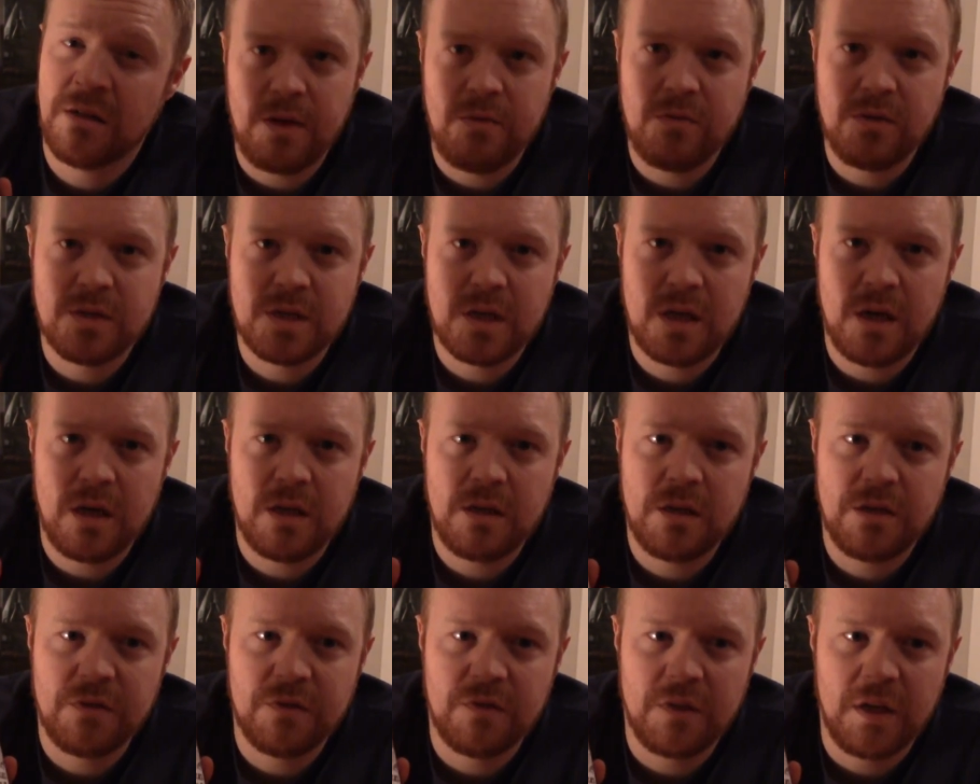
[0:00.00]
It was
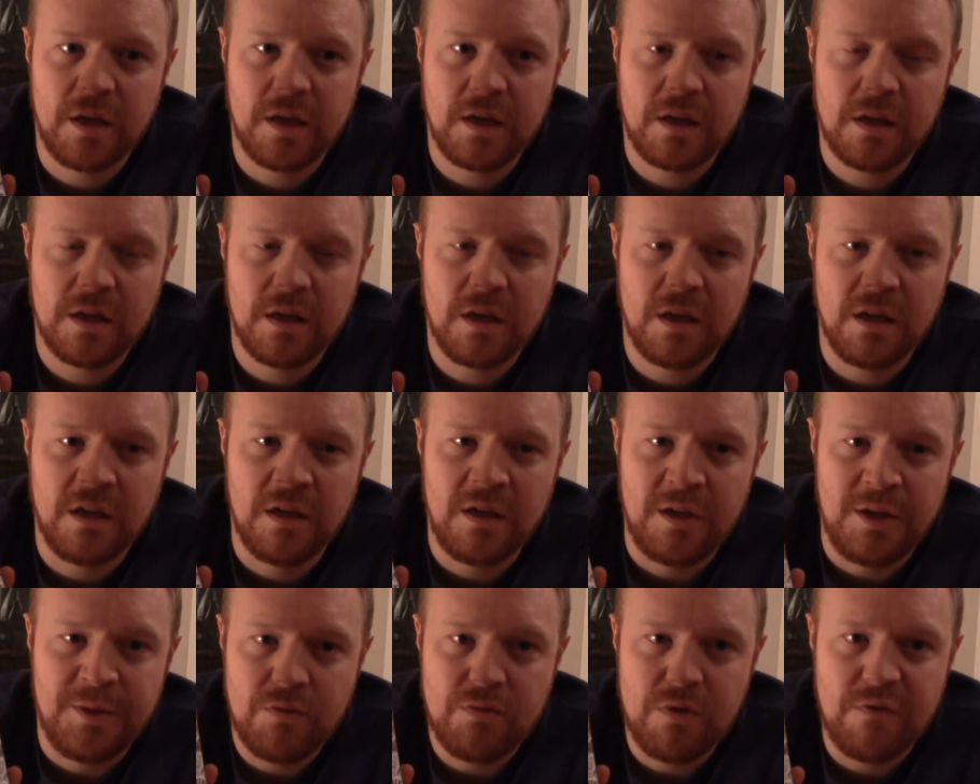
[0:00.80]
kind of like
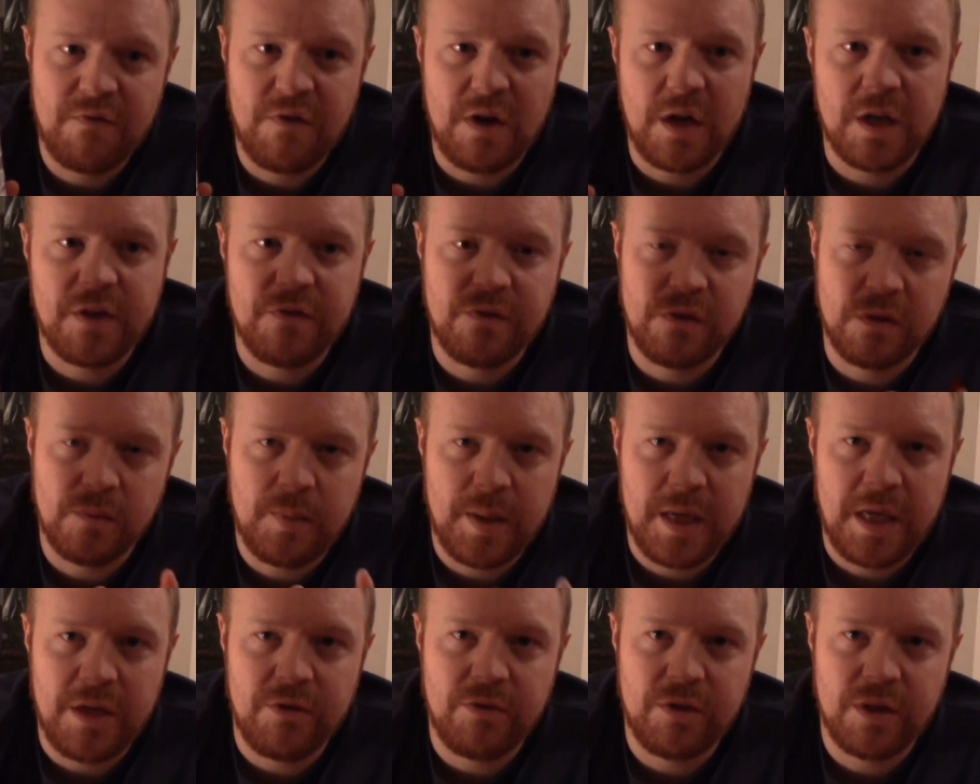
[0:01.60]
a revival
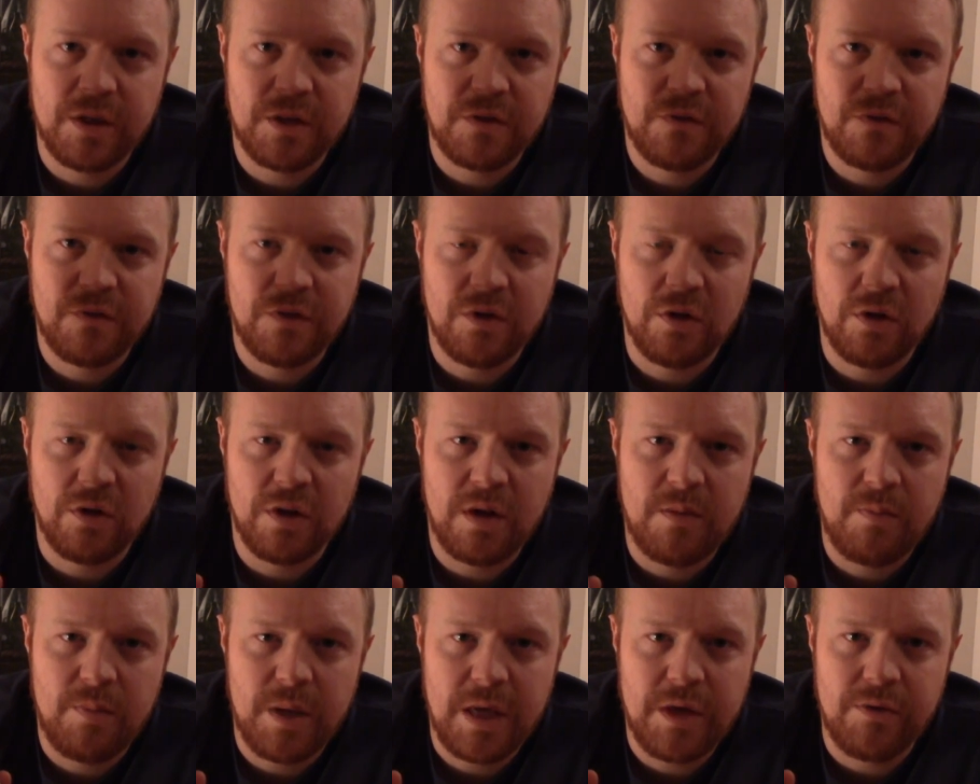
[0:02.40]
period
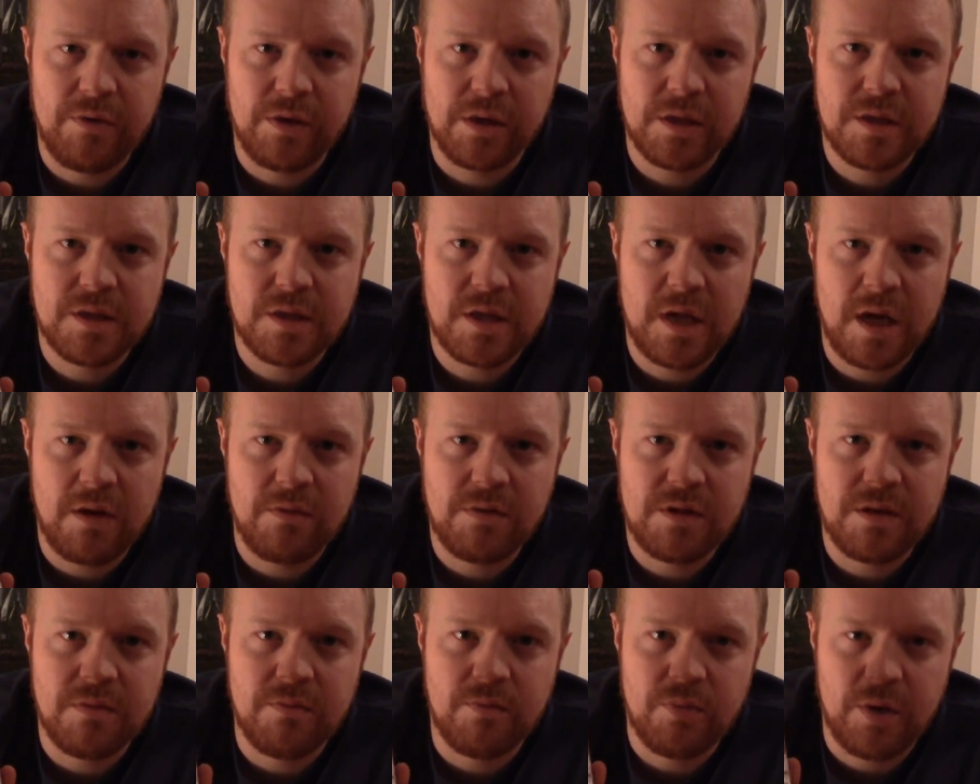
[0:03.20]
for Imperial
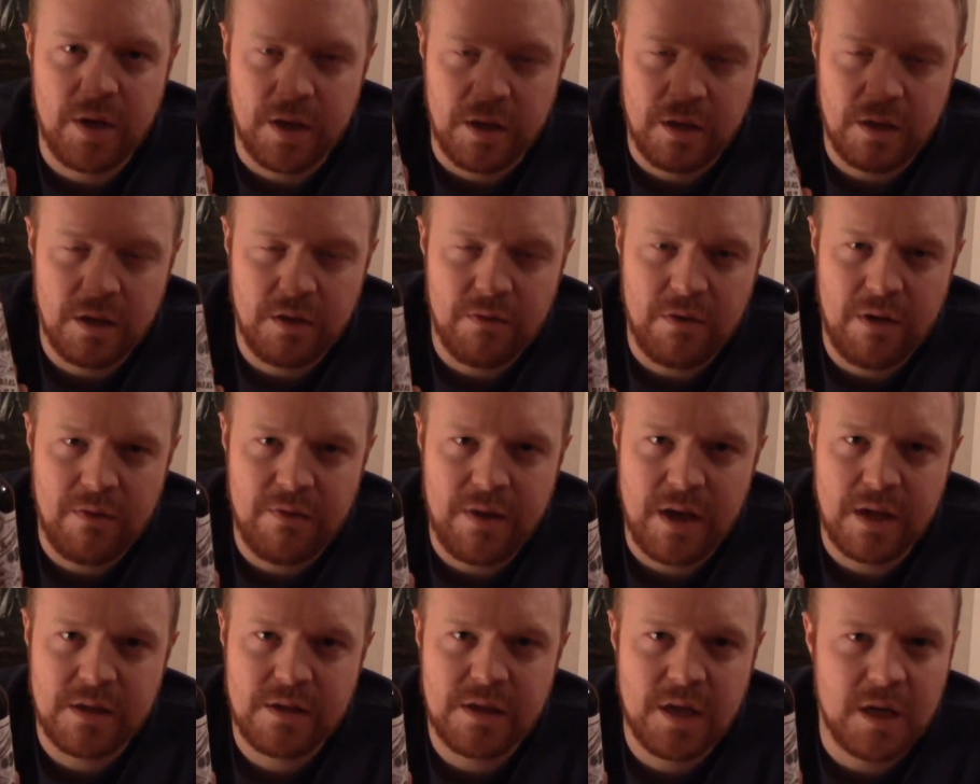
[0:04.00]
Stouts in Britain
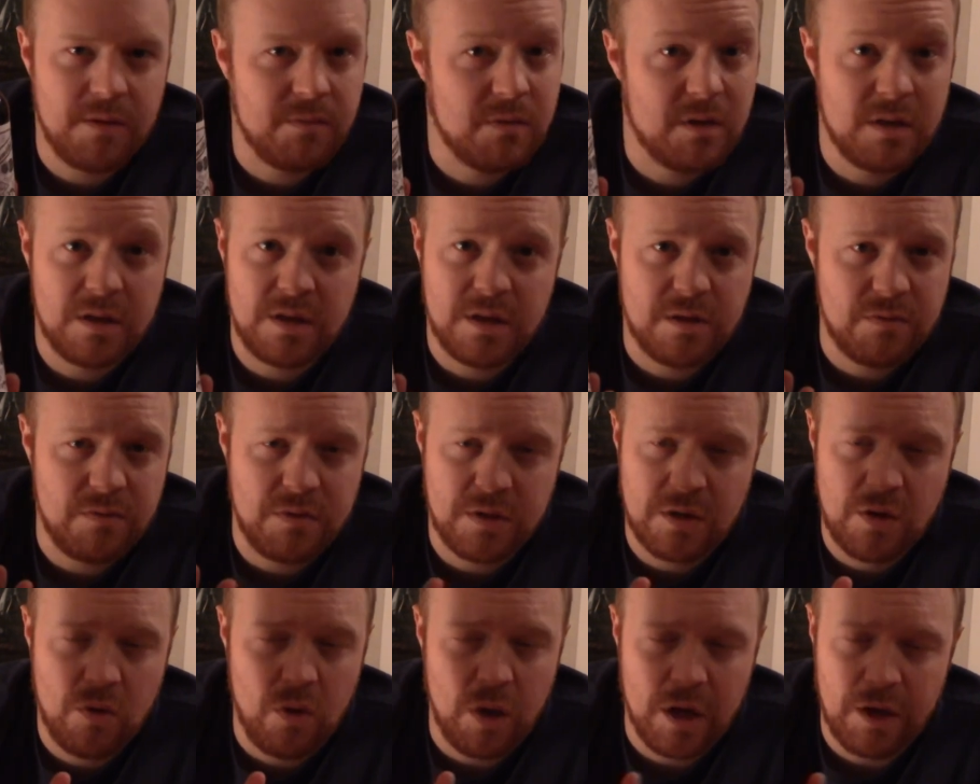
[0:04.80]
around that time because it
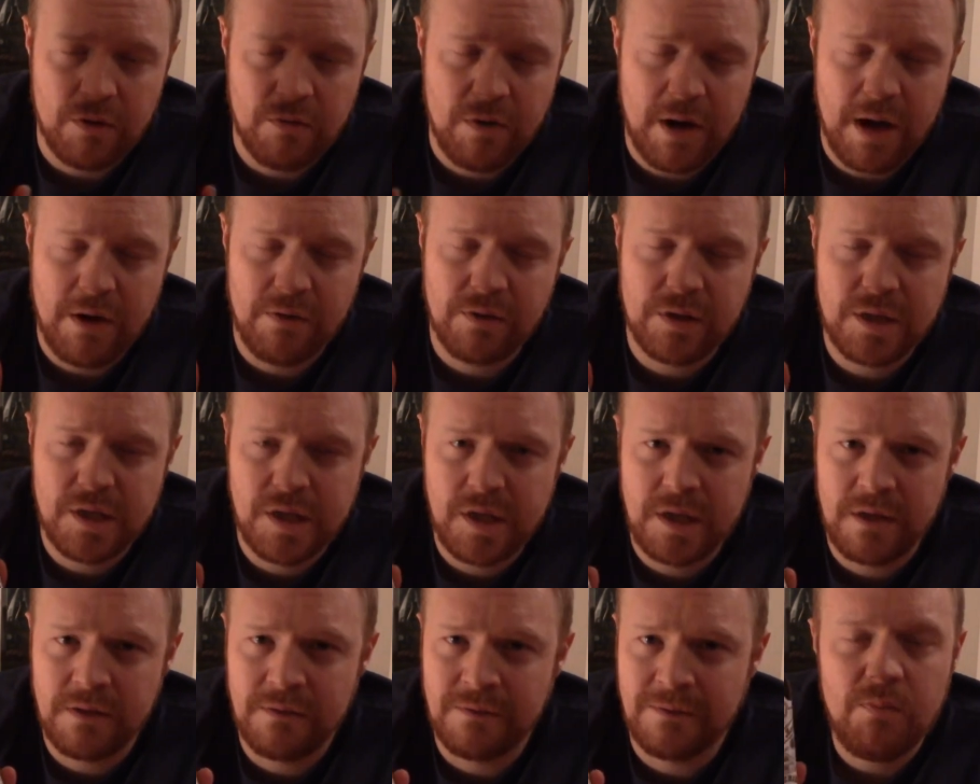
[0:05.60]
was quite a
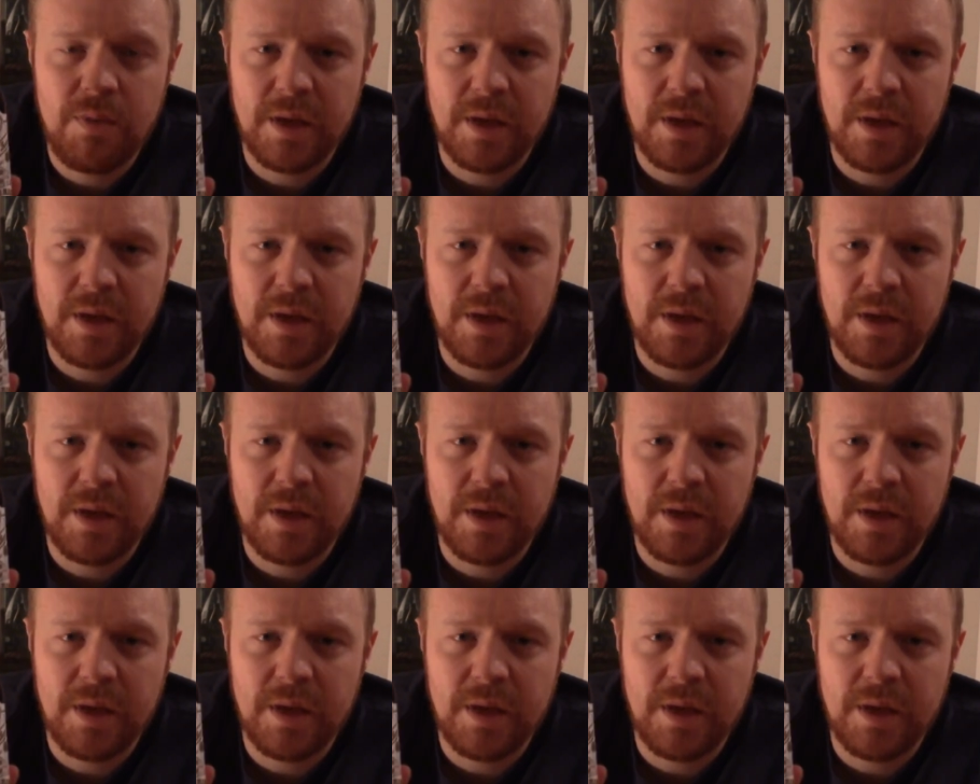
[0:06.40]
rarity.